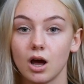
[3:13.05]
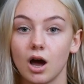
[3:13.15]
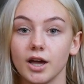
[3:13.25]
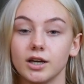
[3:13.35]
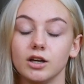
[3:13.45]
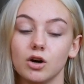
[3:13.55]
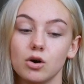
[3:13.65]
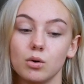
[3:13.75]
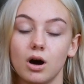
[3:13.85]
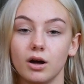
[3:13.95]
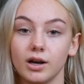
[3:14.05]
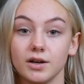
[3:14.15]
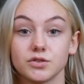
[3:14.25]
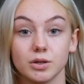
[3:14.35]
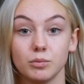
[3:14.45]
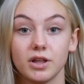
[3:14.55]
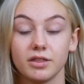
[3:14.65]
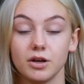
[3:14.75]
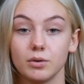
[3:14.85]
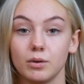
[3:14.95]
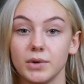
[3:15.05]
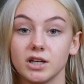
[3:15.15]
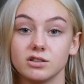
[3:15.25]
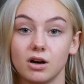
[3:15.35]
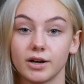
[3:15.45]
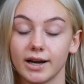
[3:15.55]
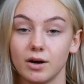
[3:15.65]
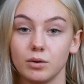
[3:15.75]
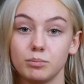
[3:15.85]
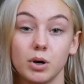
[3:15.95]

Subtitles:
I can go on live stream with you and we can talk it out